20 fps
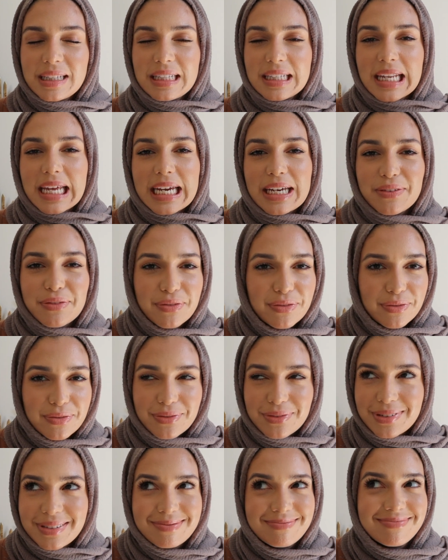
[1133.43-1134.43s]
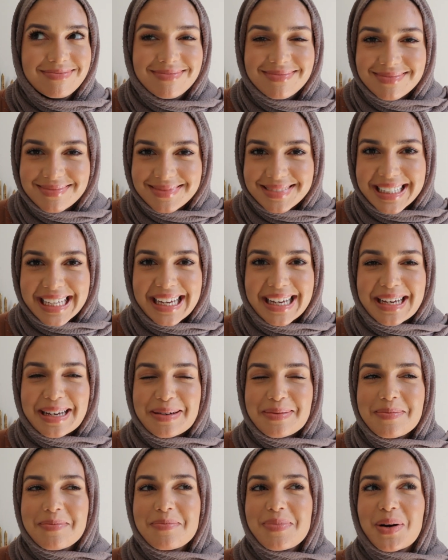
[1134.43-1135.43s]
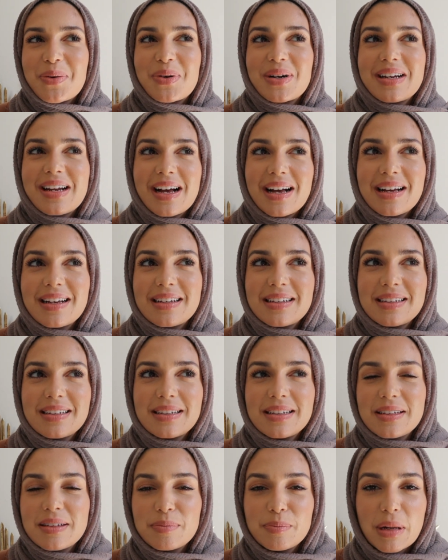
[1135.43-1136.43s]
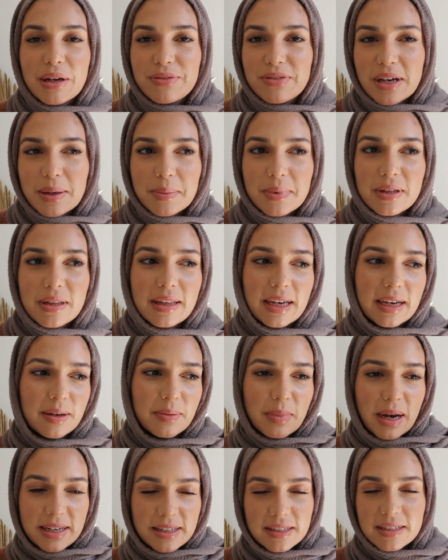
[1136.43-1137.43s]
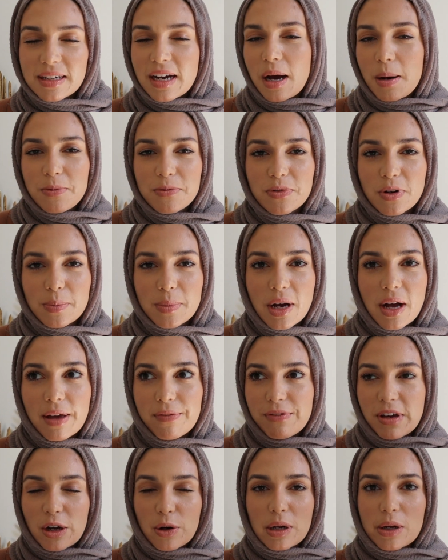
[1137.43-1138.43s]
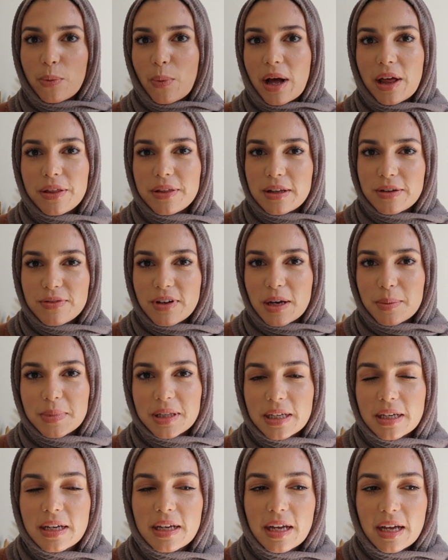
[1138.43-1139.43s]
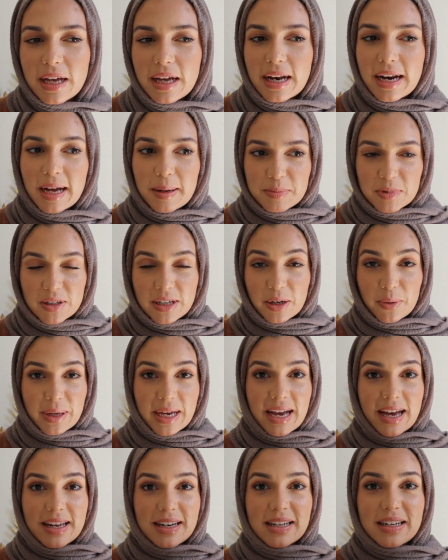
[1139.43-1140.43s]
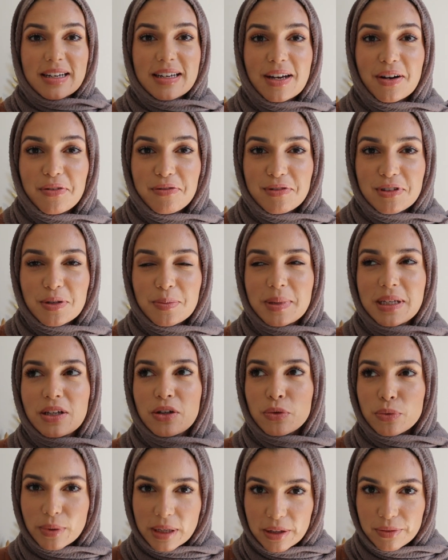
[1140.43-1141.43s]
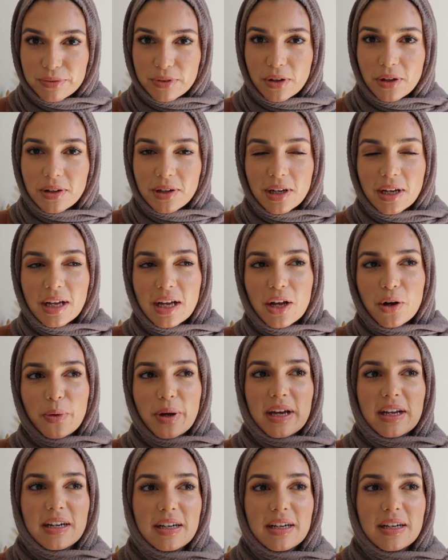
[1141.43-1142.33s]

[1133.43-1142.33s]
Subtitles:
life, but we're not, my family, like, I didn't come from a very wealthy family. Alhamdulillah, we had enough to be grateful, we had